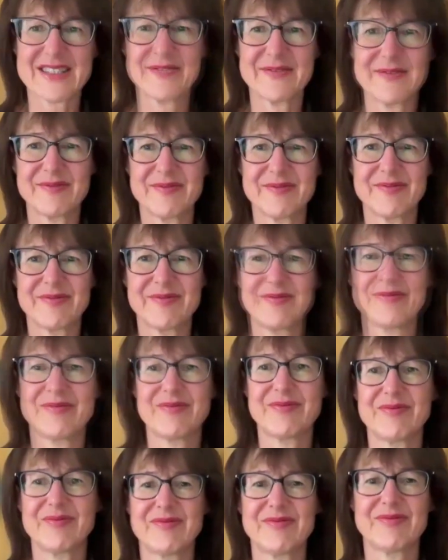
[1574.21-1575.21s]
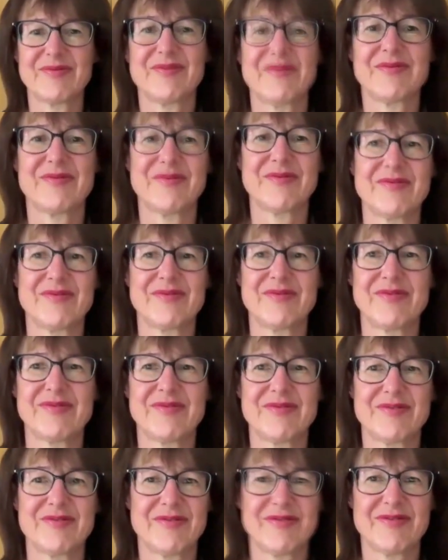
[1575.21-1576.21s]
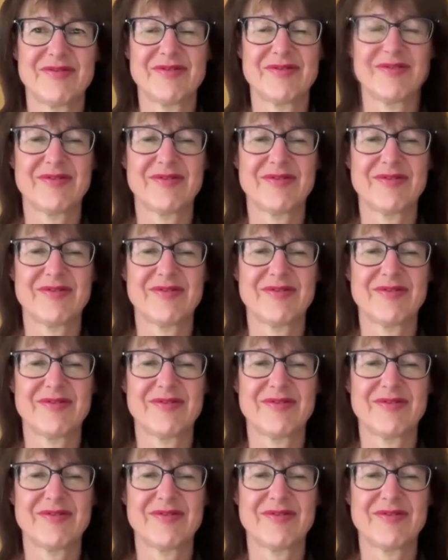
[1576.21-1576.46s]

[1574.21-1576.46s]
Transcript: For me to get it out, because I knew what it